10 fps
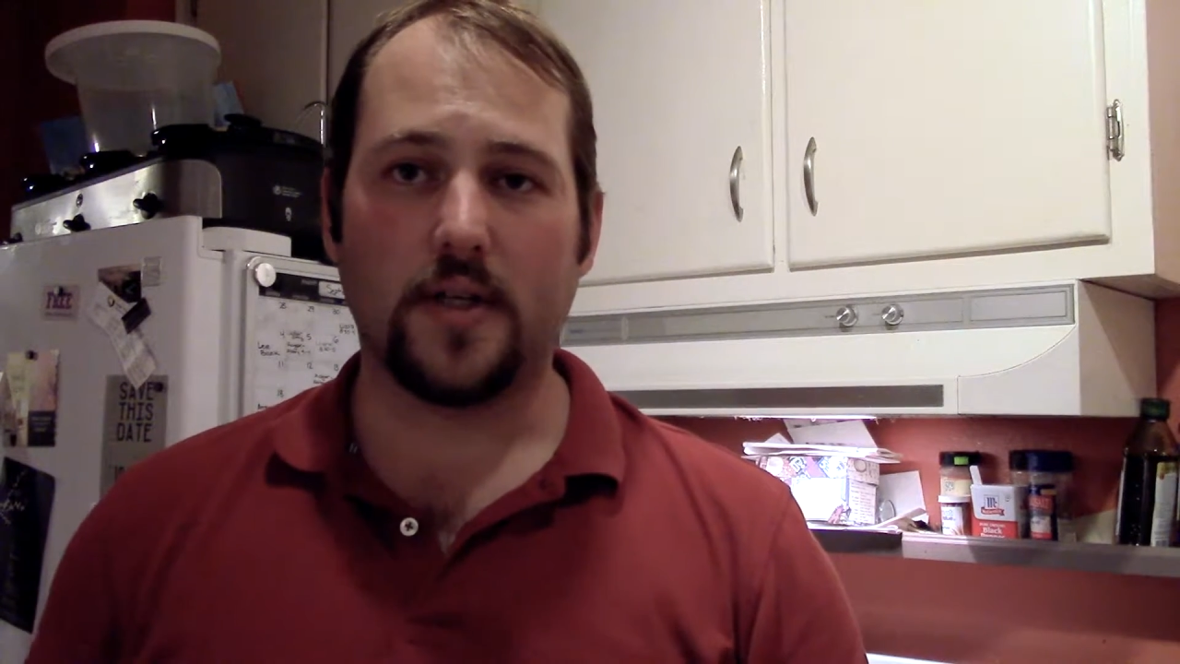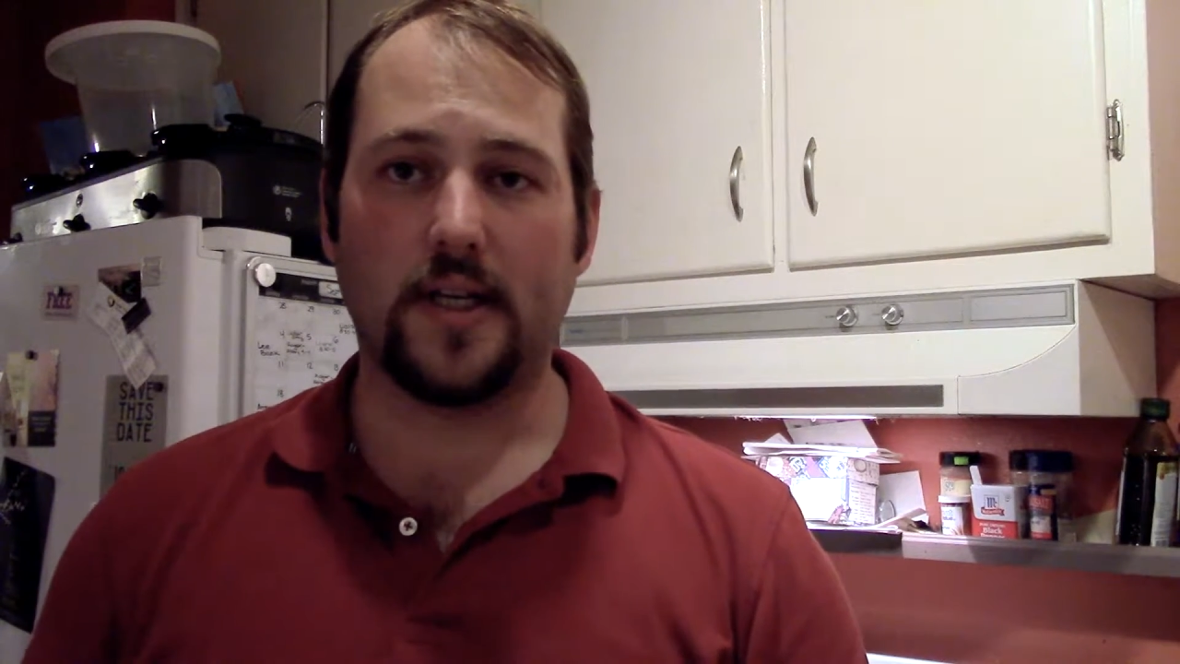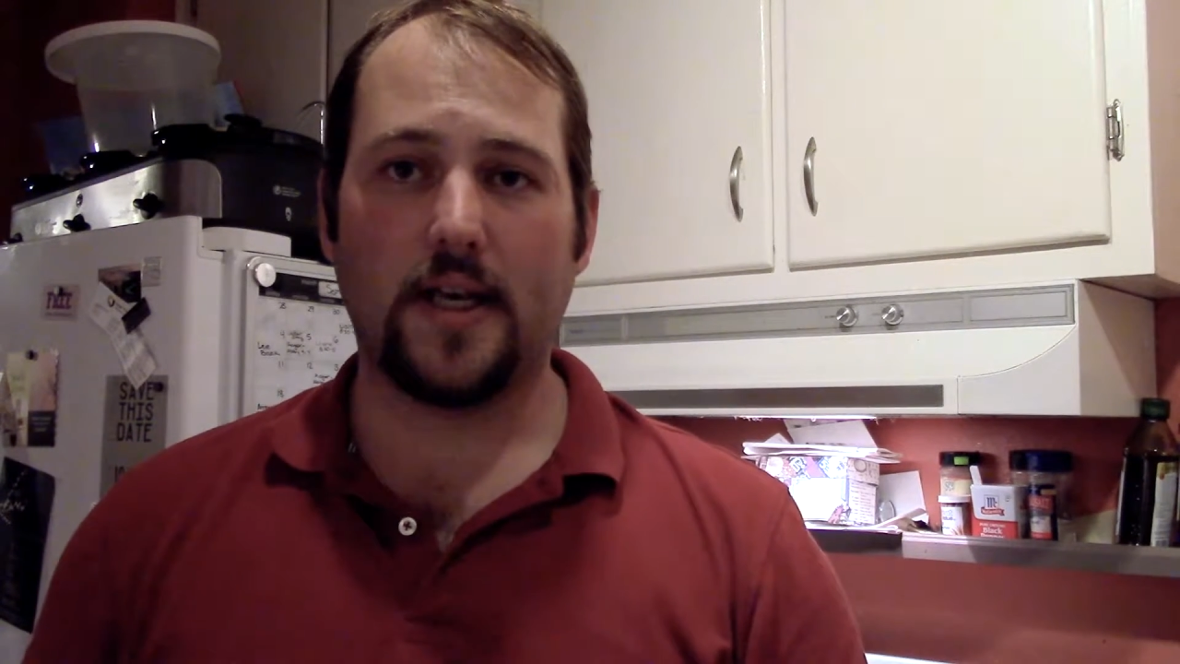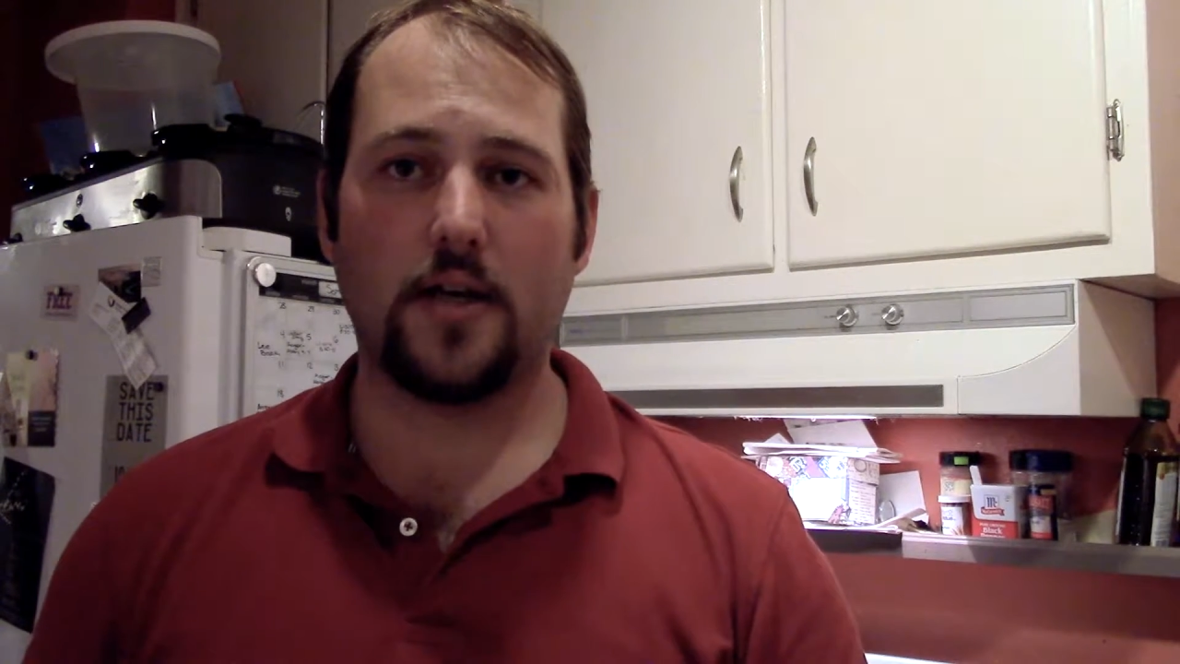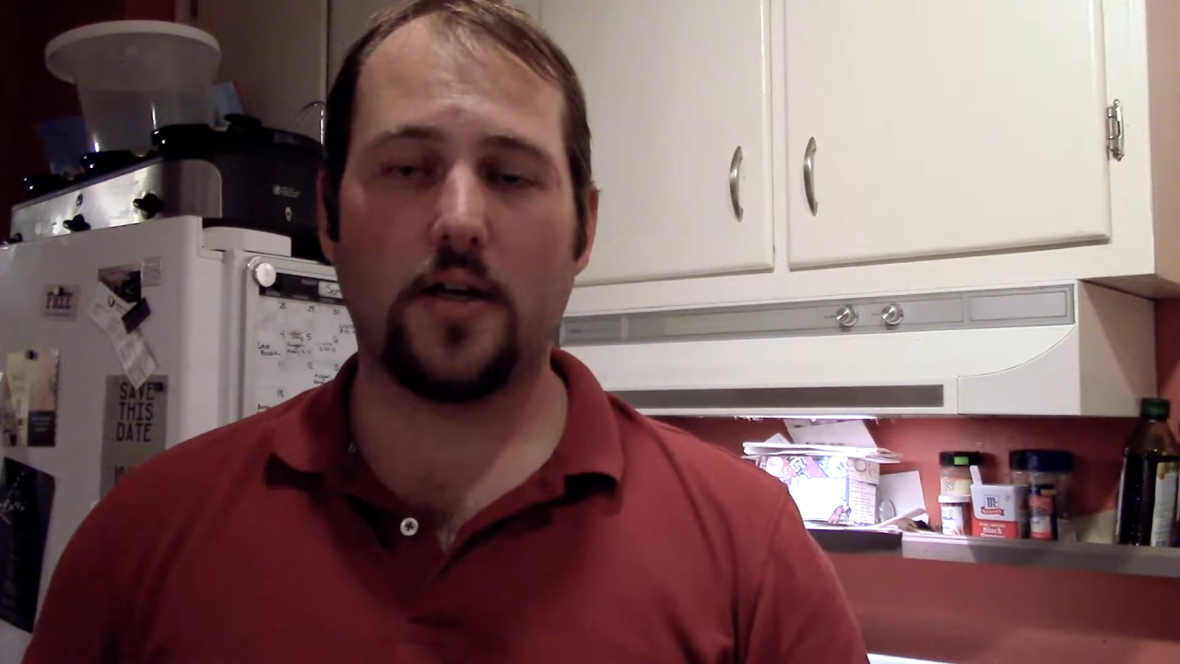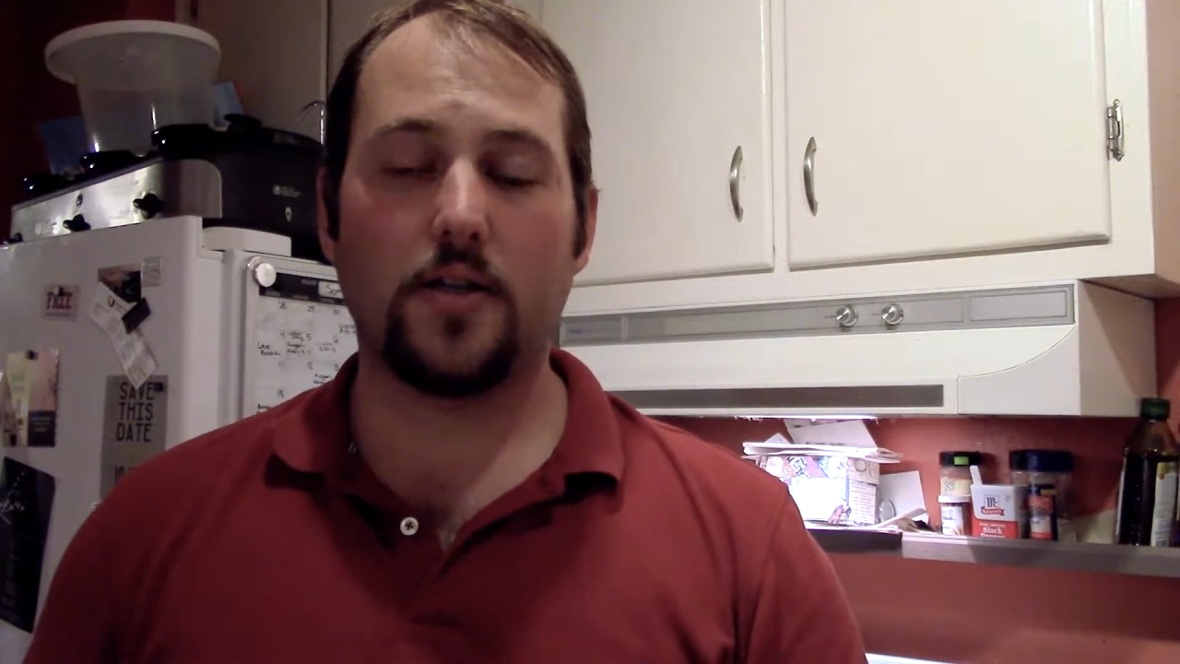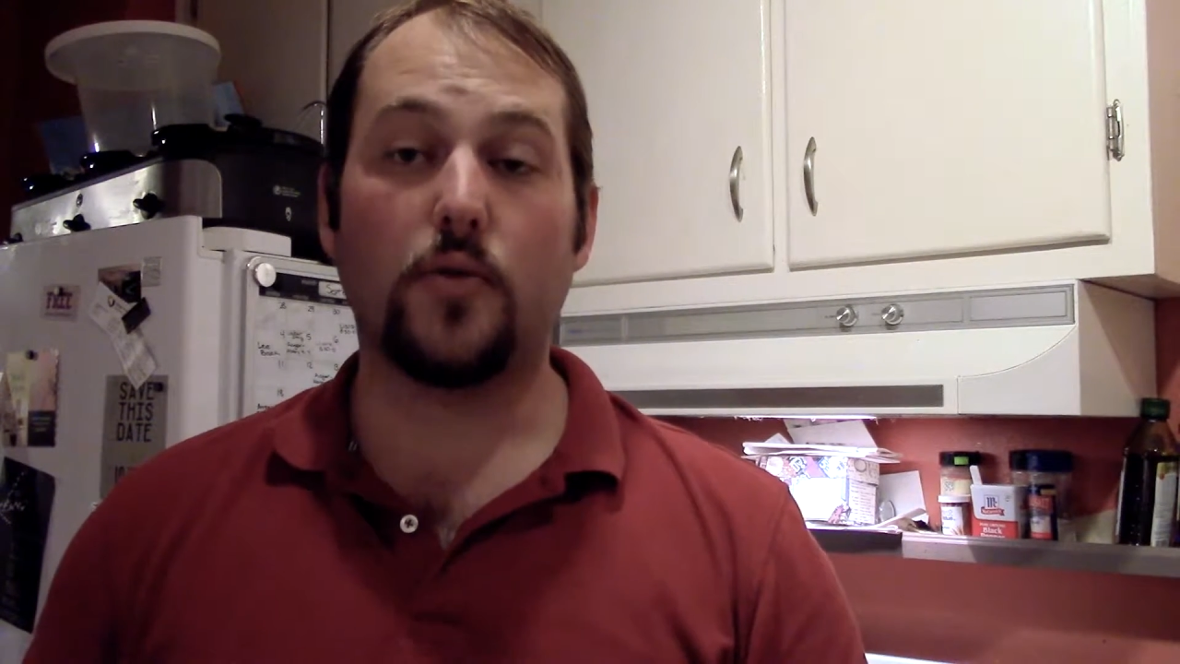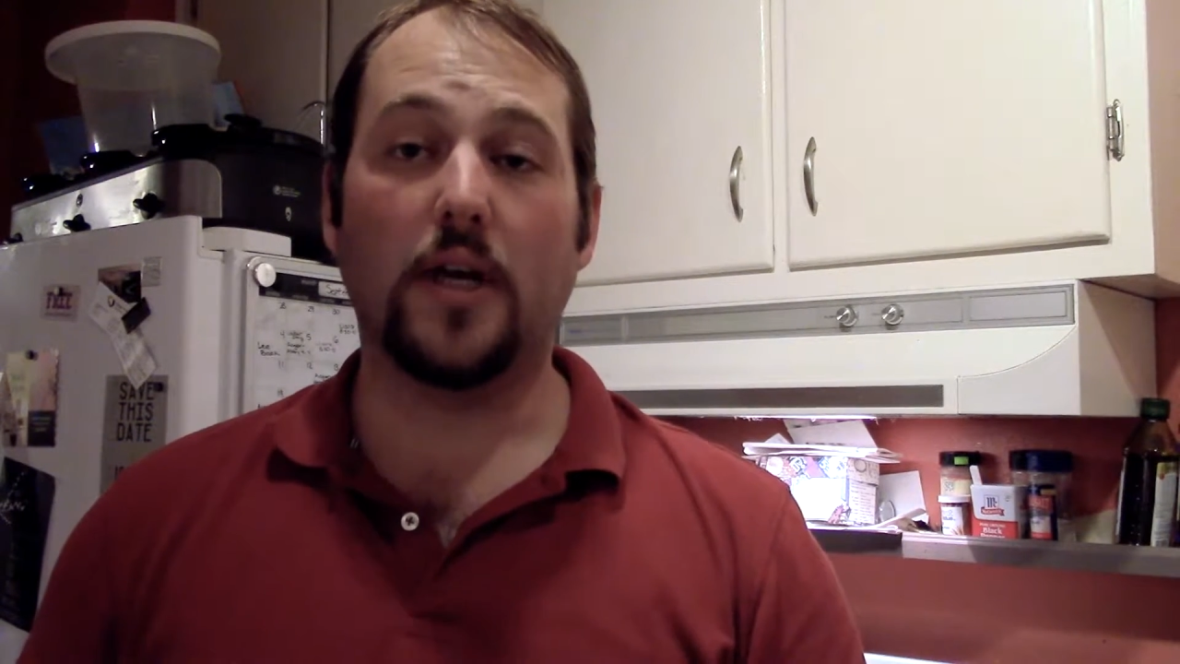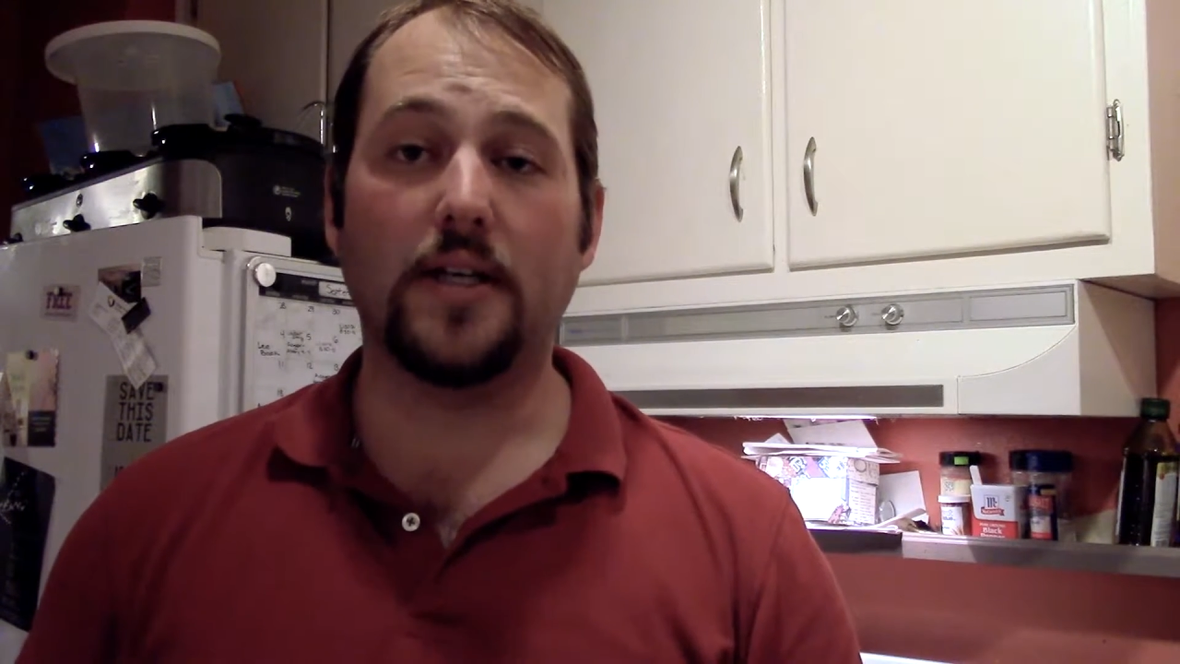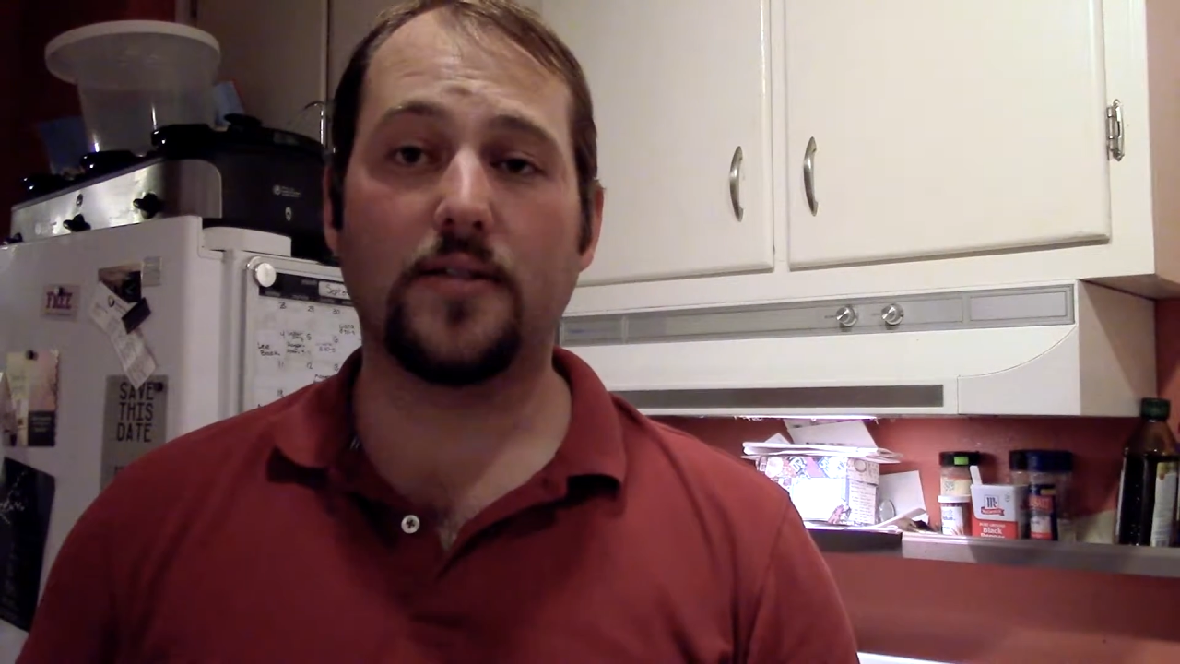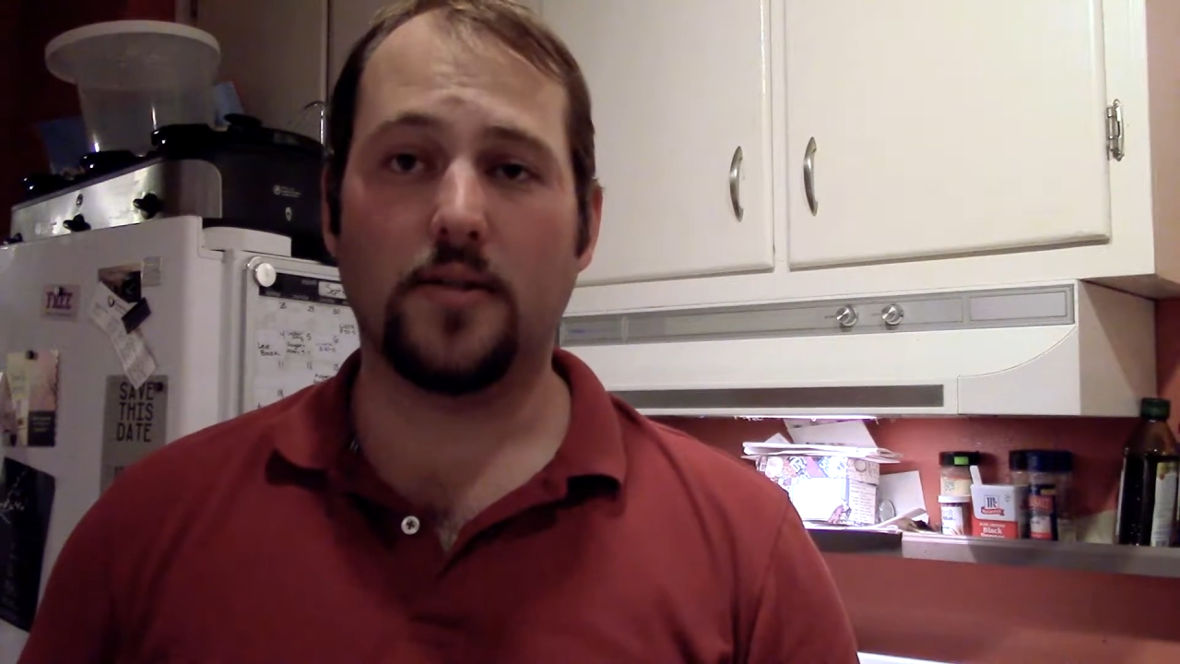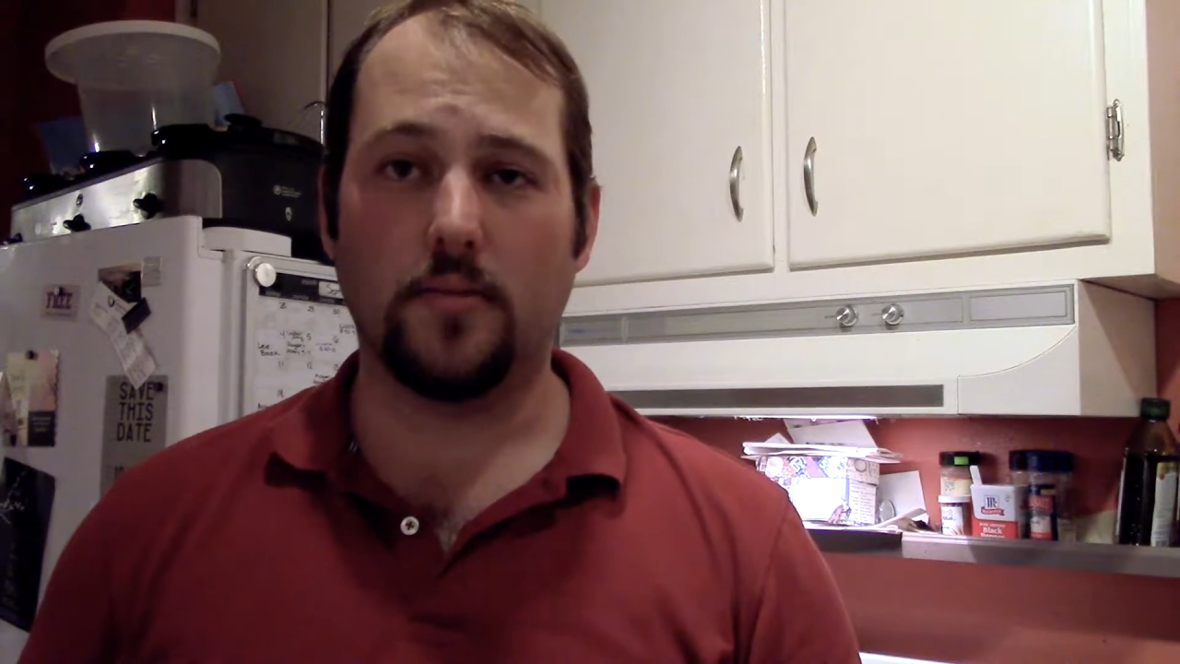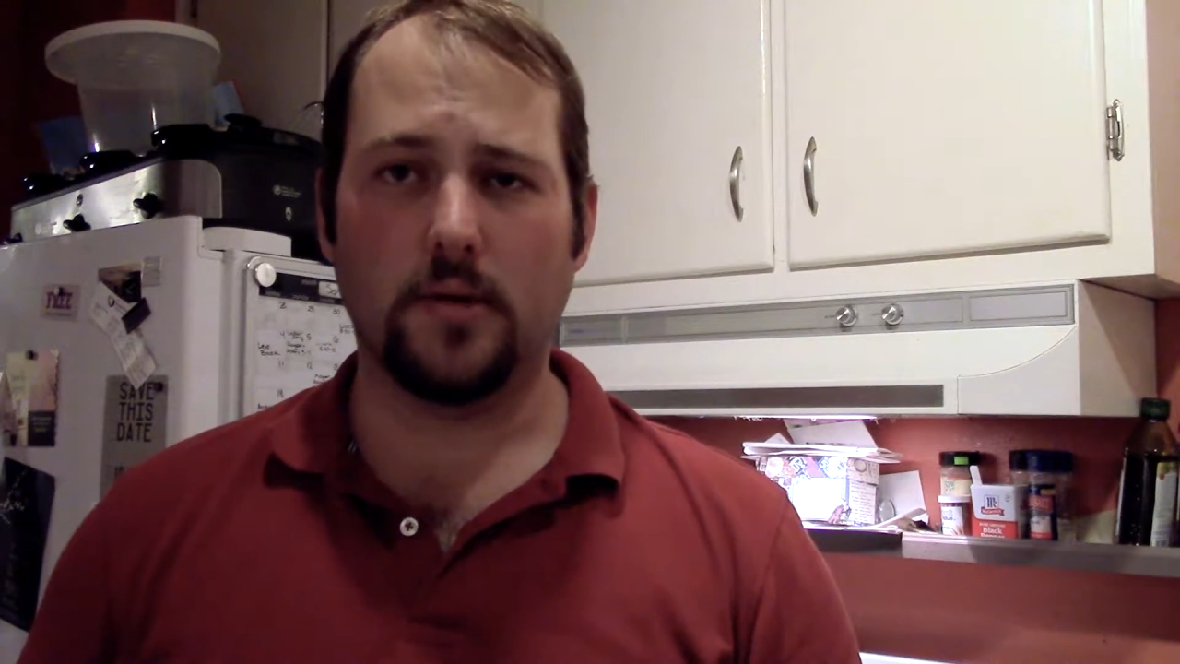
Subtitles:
going to get onto a nice simmer.